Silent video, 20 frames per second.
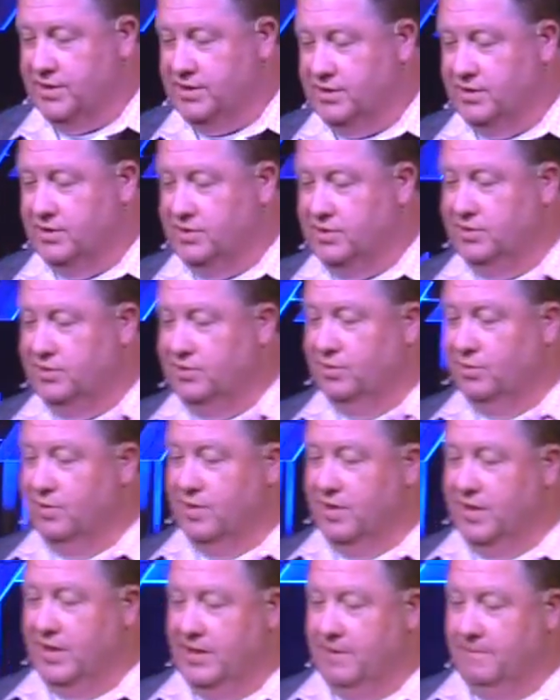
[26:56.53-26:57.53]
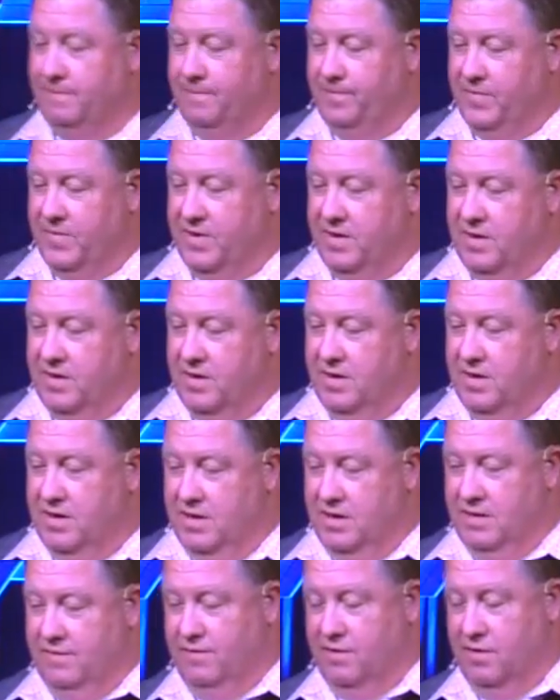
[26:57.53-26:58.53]
rest of the story
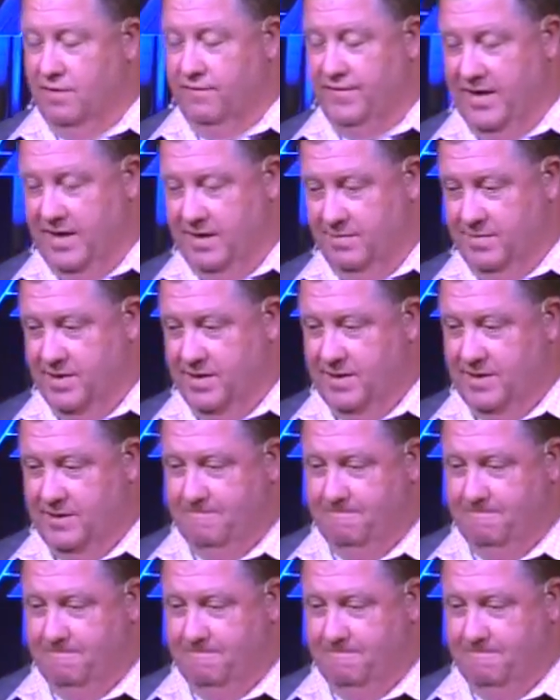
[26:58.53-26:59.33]
for her family.